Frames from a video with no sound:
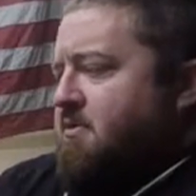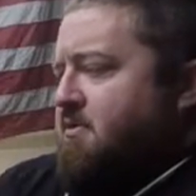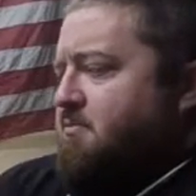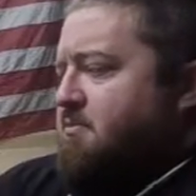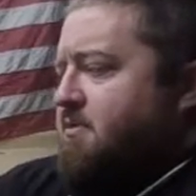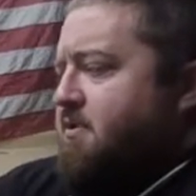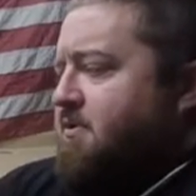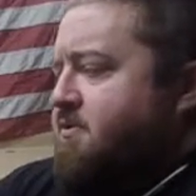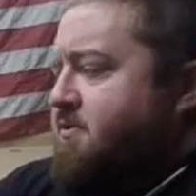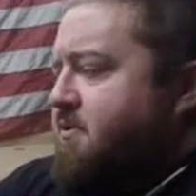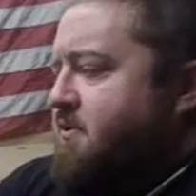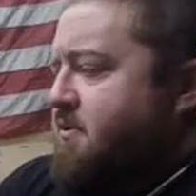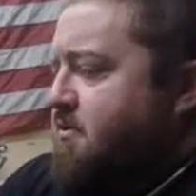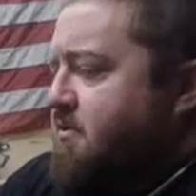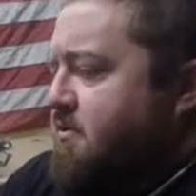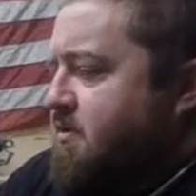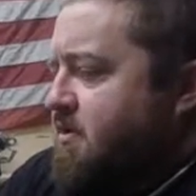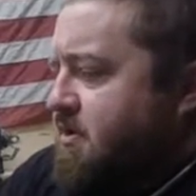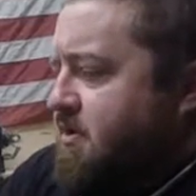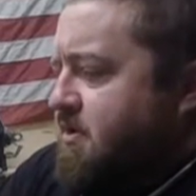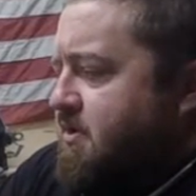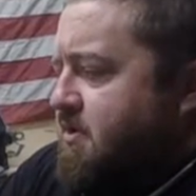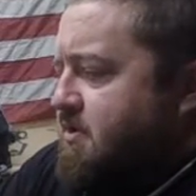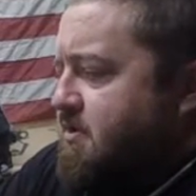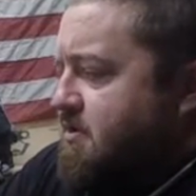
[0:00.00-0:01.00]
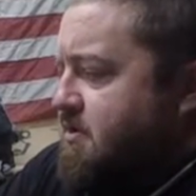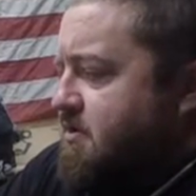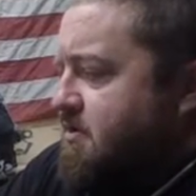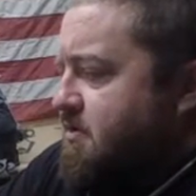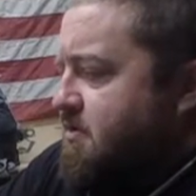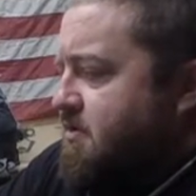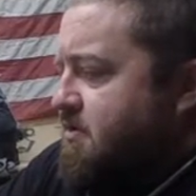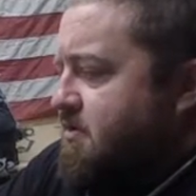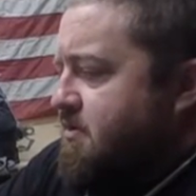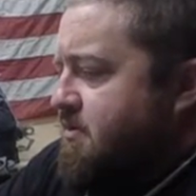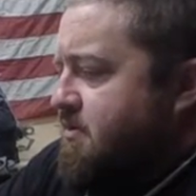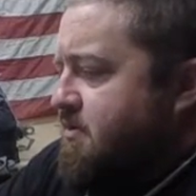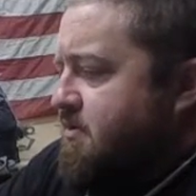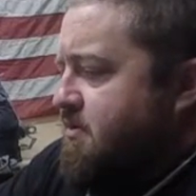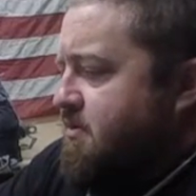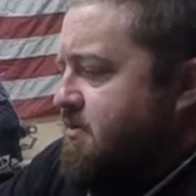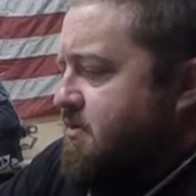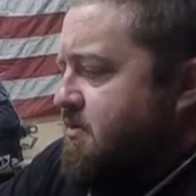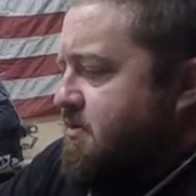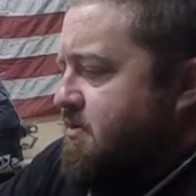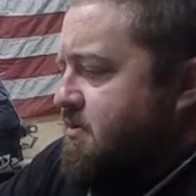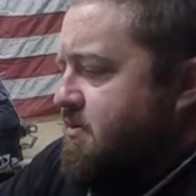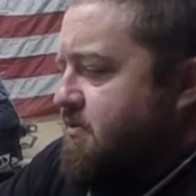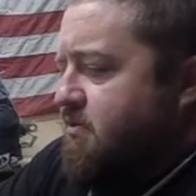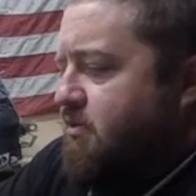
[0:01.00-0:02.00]
but they're
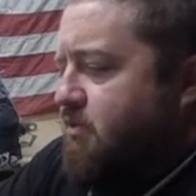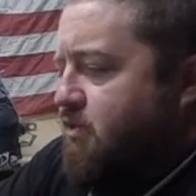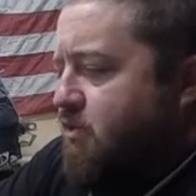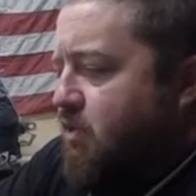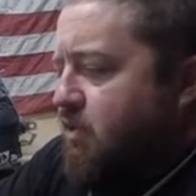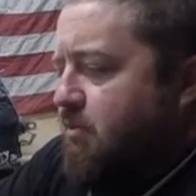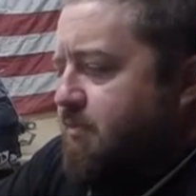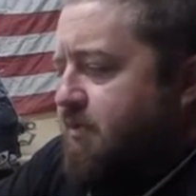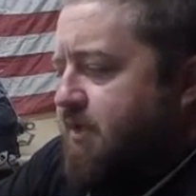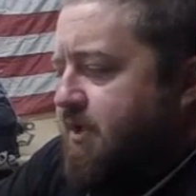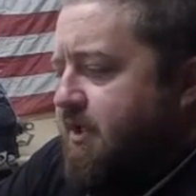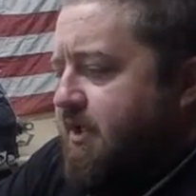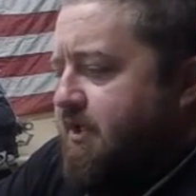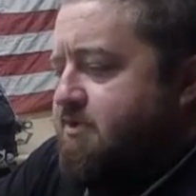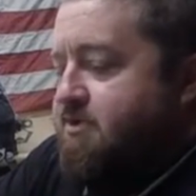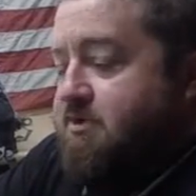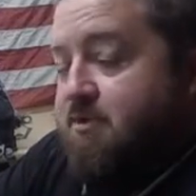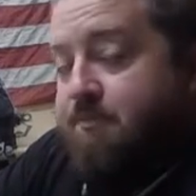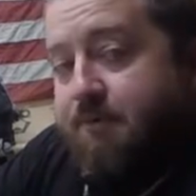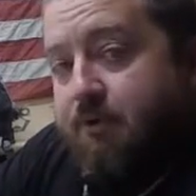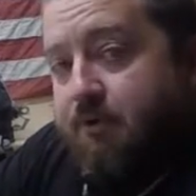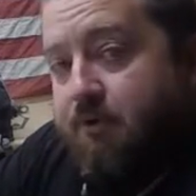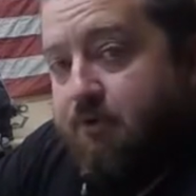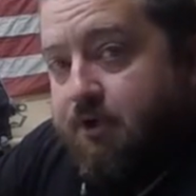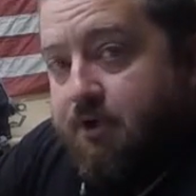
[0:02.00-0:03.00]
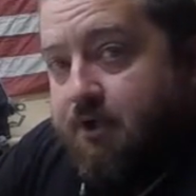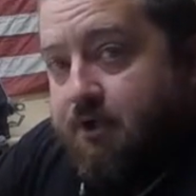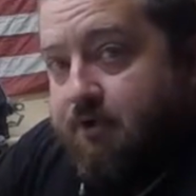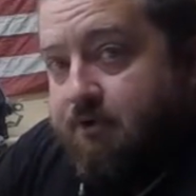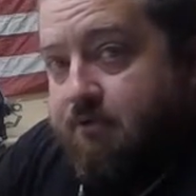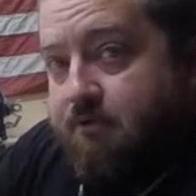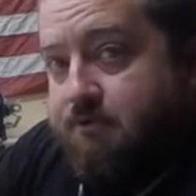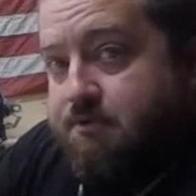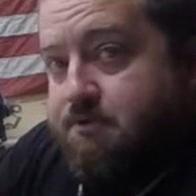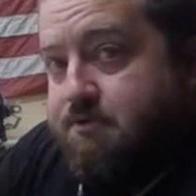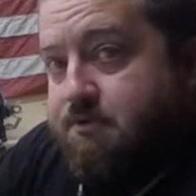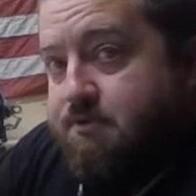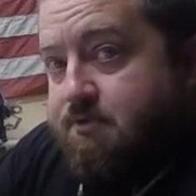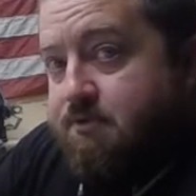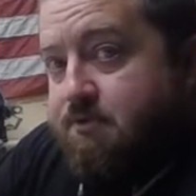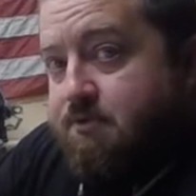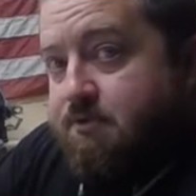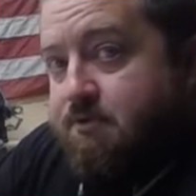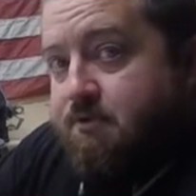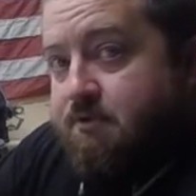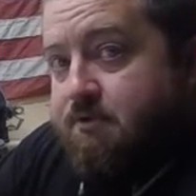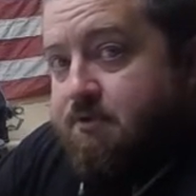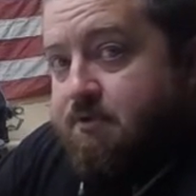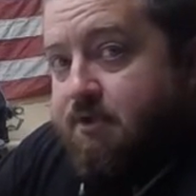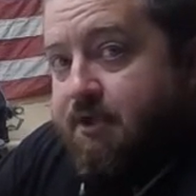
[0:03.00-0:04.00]
normally next to the pill cutters.
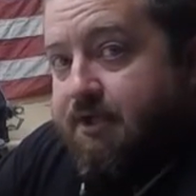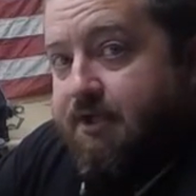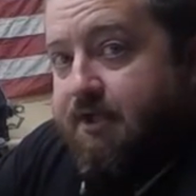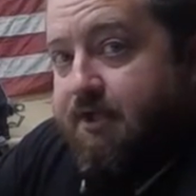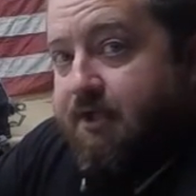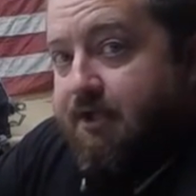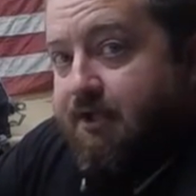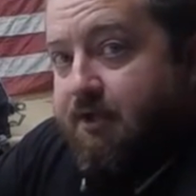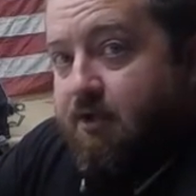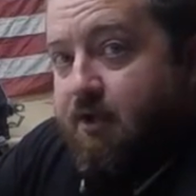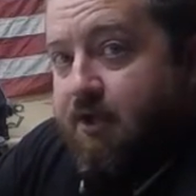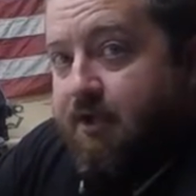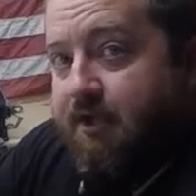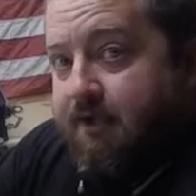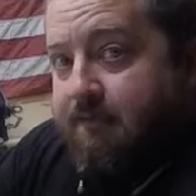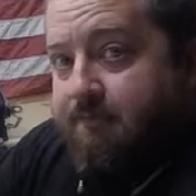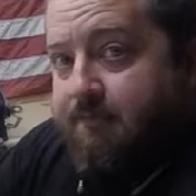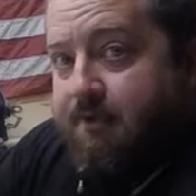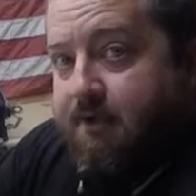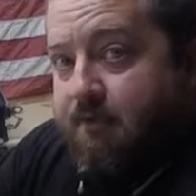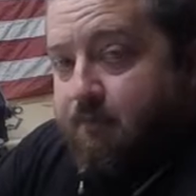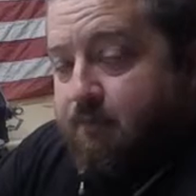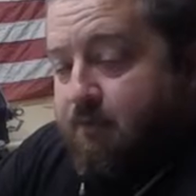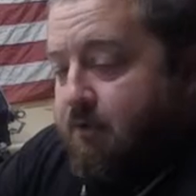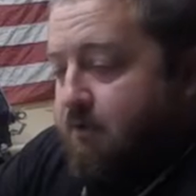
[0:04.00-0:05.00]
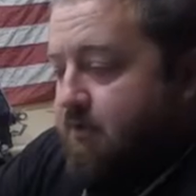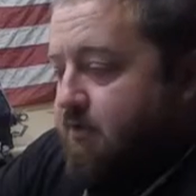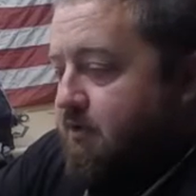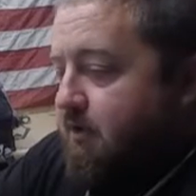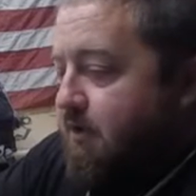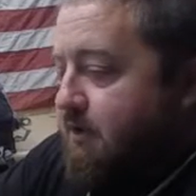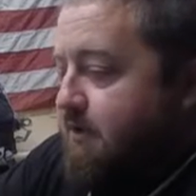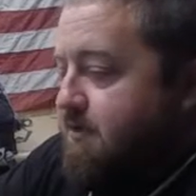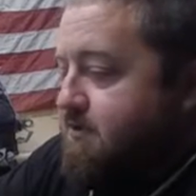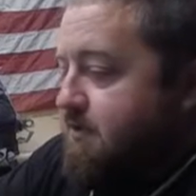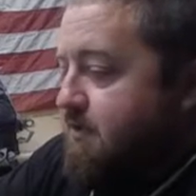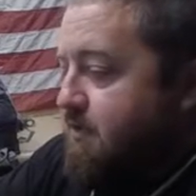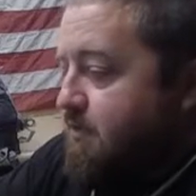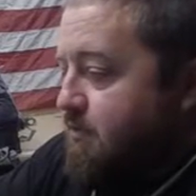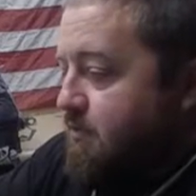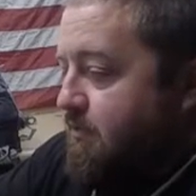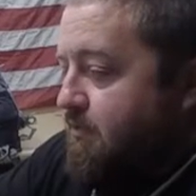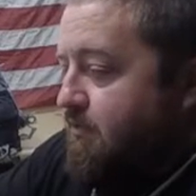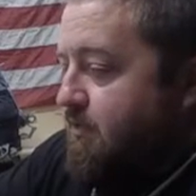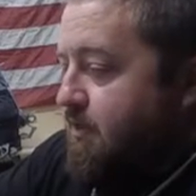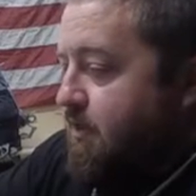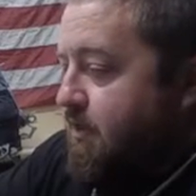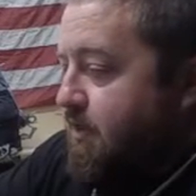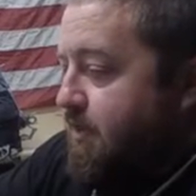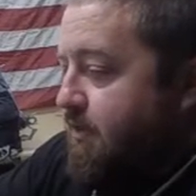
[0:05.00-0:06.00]
Like I know I get mine at Walgreens. I know where
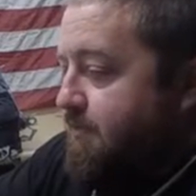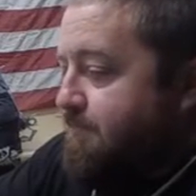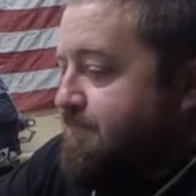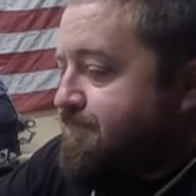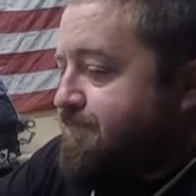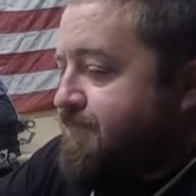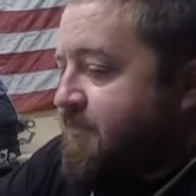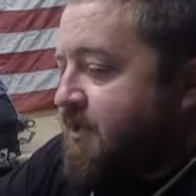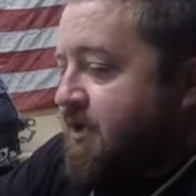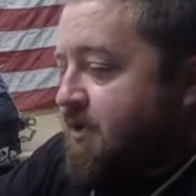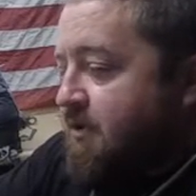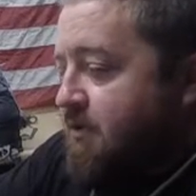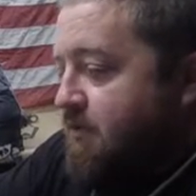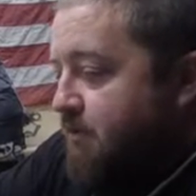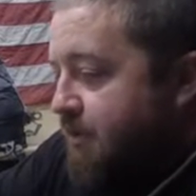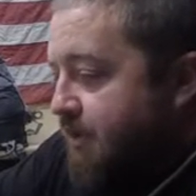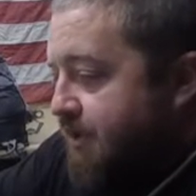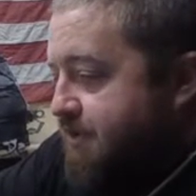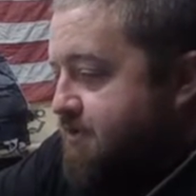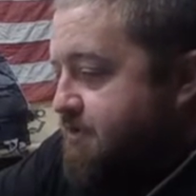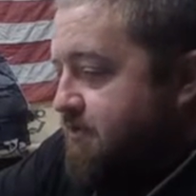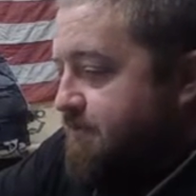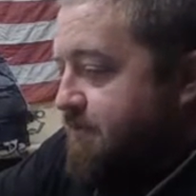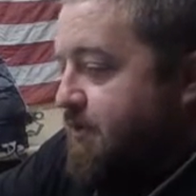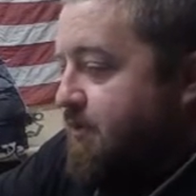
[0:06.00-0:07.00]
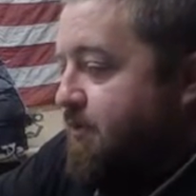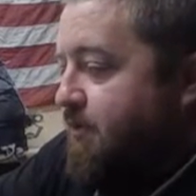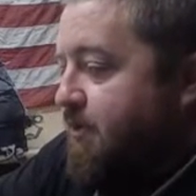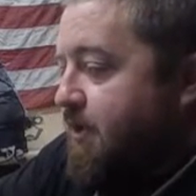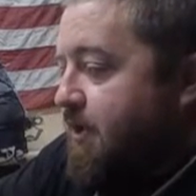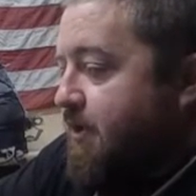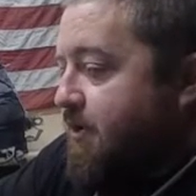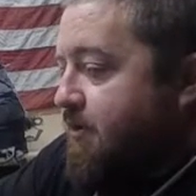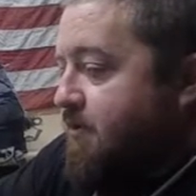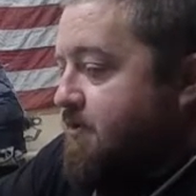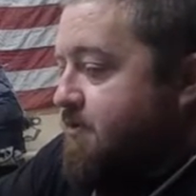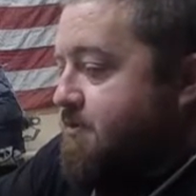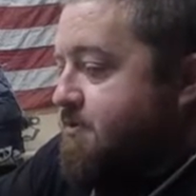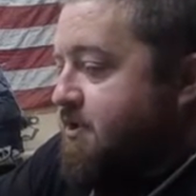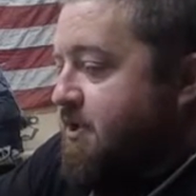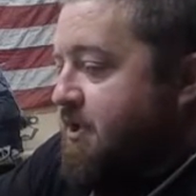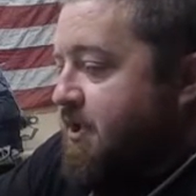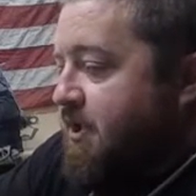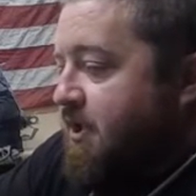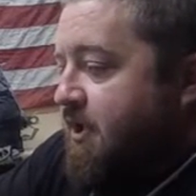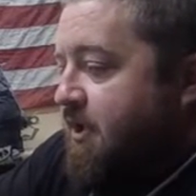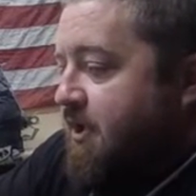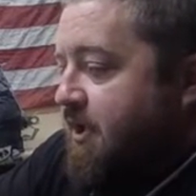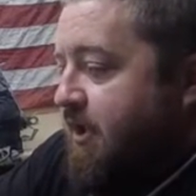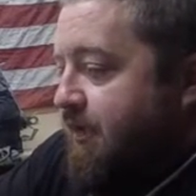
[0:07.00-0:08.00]
they're at. They're next to the pill cutters,
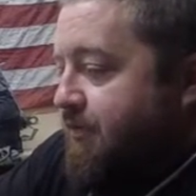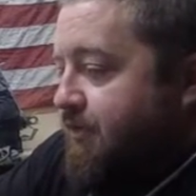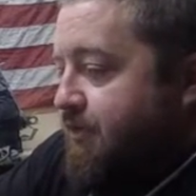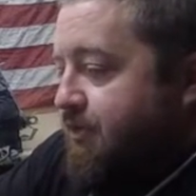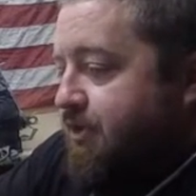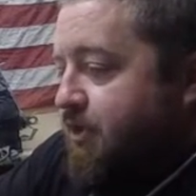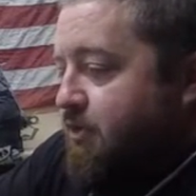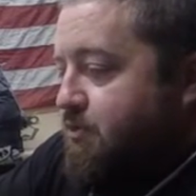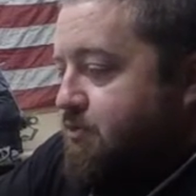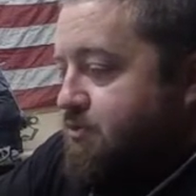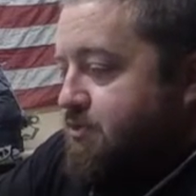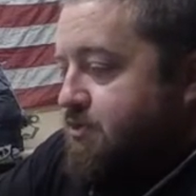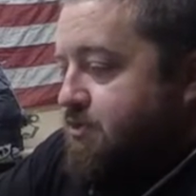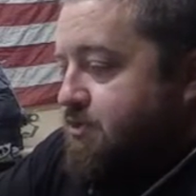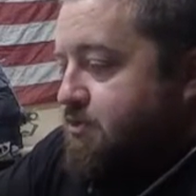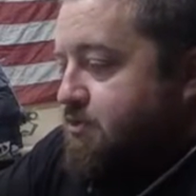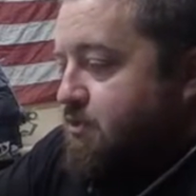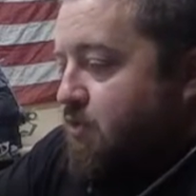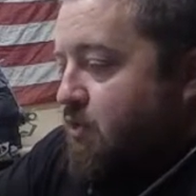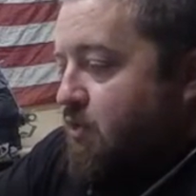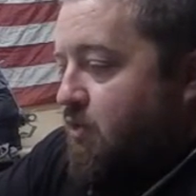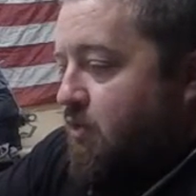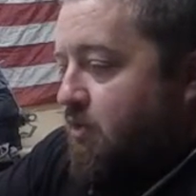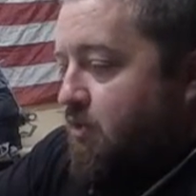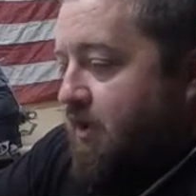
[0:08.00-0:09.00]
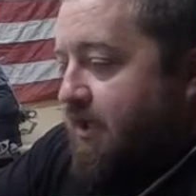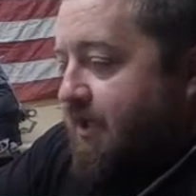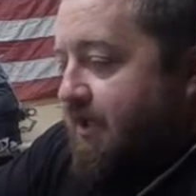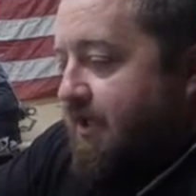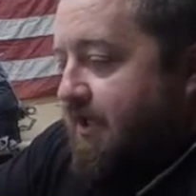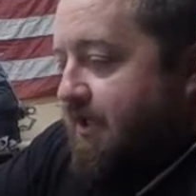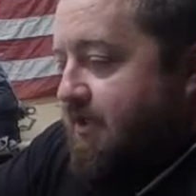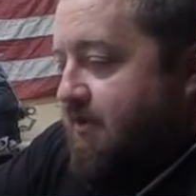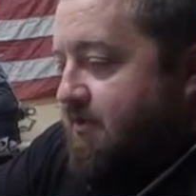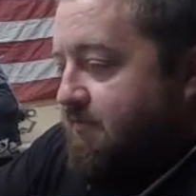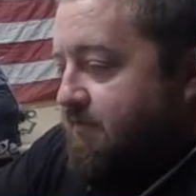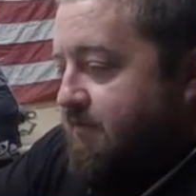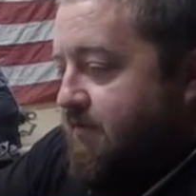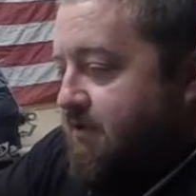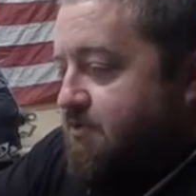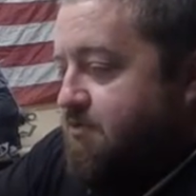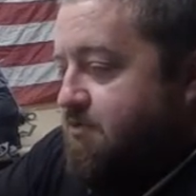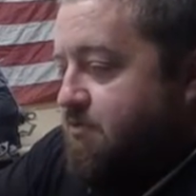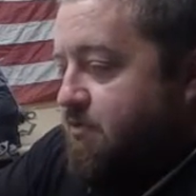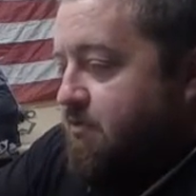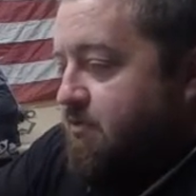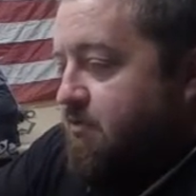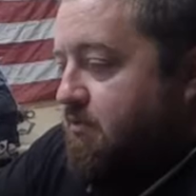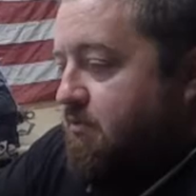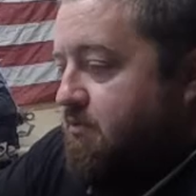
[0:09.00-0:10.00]
and they're used to store like
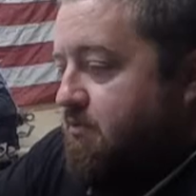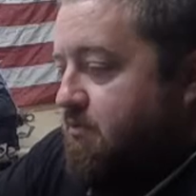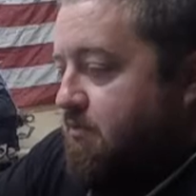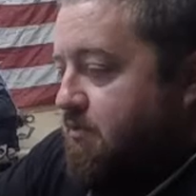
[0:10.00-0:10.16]
individual